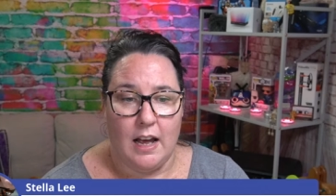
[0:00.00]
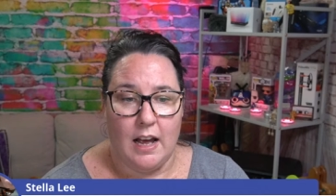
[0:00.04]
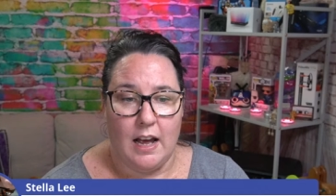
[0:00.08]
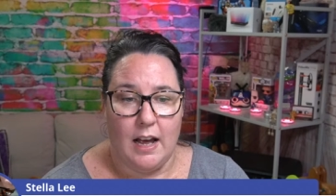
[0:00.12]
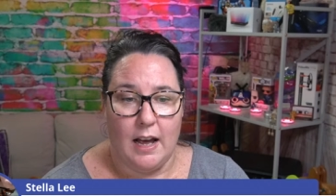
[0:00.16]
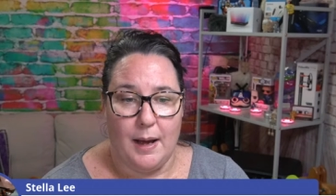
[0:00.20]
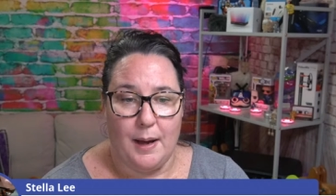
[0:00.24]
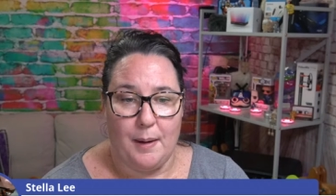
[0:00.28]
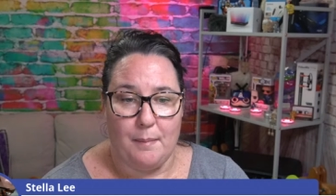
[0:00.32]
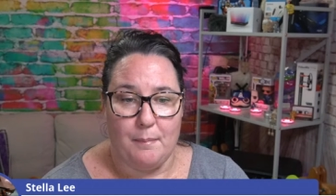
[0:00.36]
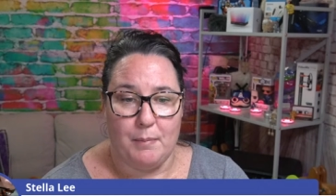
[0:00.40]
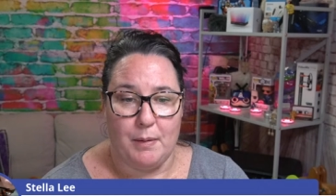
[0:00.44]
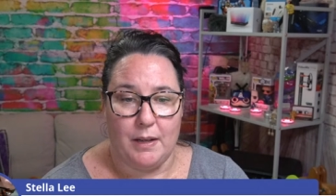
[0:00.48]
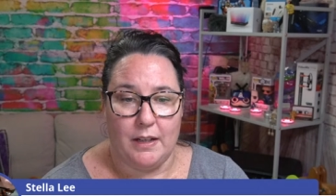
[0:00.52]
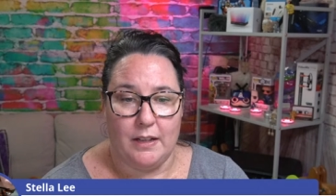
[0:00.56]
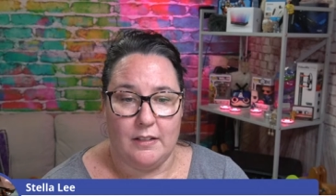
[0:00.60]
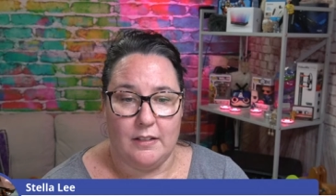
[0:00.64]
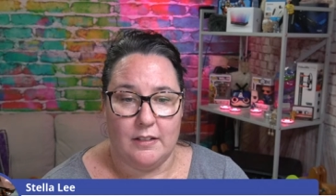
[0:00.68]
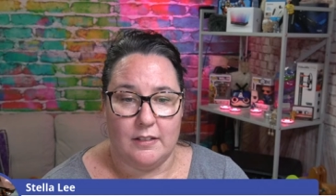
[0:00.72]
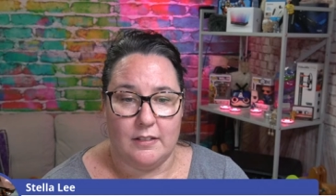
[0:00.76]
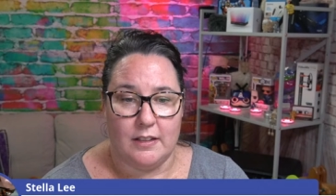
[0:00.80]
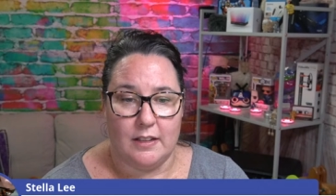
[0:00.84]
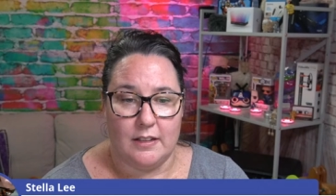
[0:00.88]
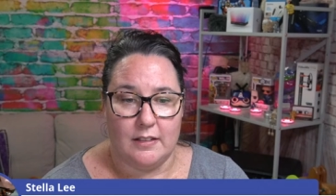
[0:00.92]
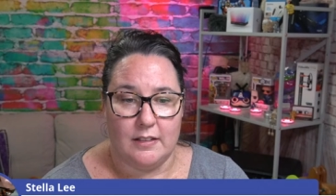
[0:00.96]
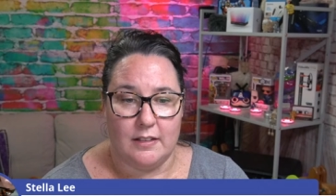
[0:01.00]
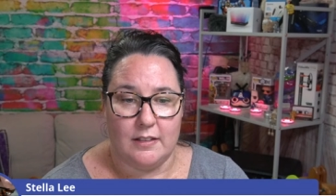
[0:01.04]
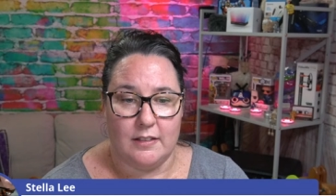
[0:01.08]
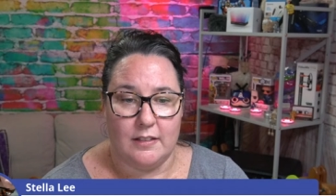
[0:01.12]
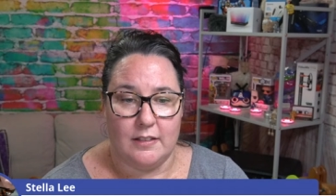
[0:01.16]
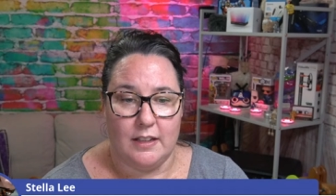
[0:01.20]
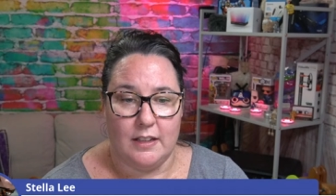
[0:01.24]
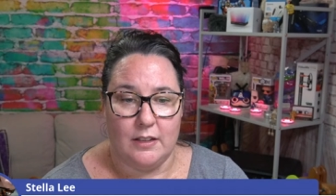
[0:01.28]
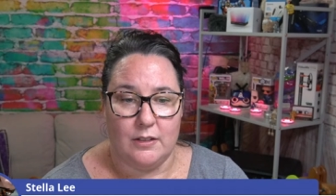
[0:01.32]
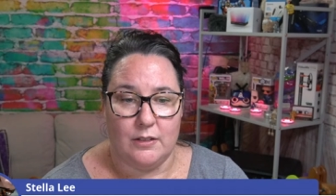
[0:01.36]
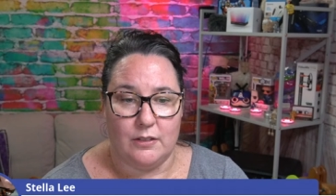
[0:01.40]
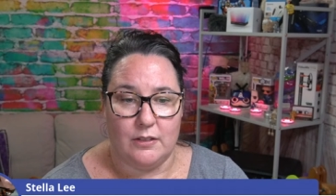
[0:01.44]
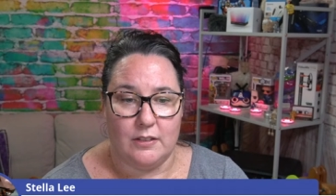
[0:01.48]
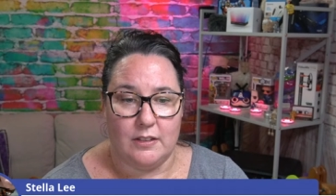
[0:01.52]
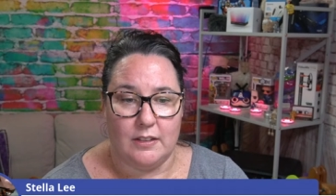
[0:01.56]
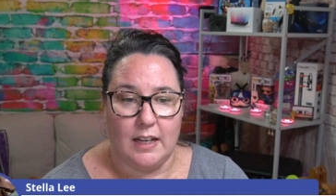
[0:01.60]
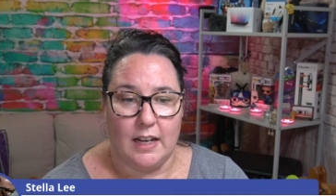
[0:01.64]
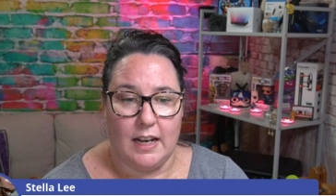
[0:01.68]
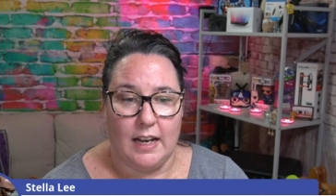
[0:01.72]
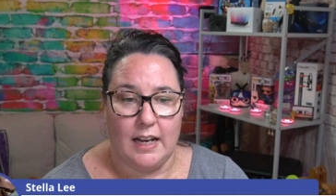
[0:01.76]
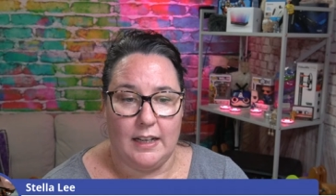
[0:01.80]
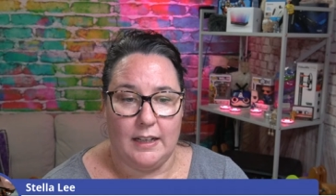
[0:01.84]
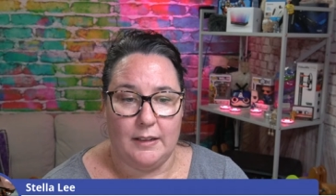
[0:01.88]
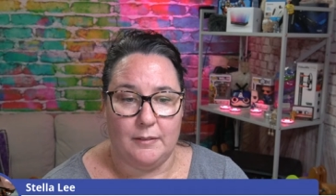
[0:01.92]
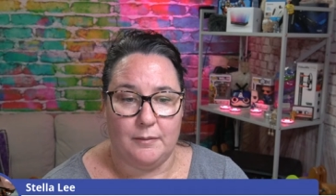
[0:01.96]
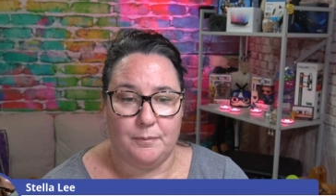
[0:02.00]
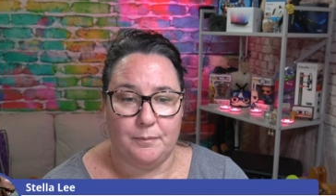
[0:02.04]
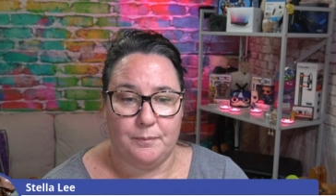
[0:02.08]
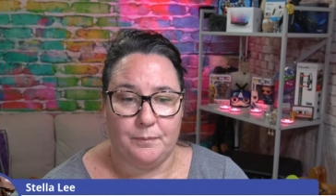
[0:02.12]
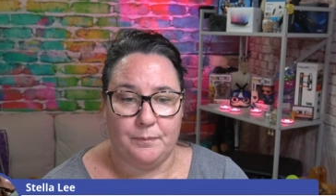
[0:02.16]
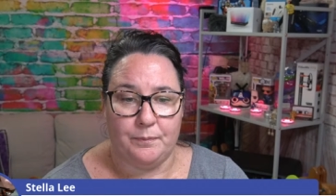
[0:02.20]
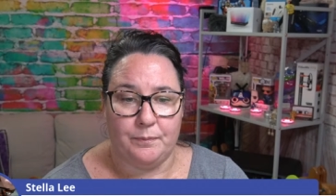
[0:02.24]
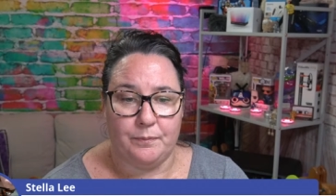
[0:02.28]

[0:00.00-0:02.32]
um, but it just does a single skein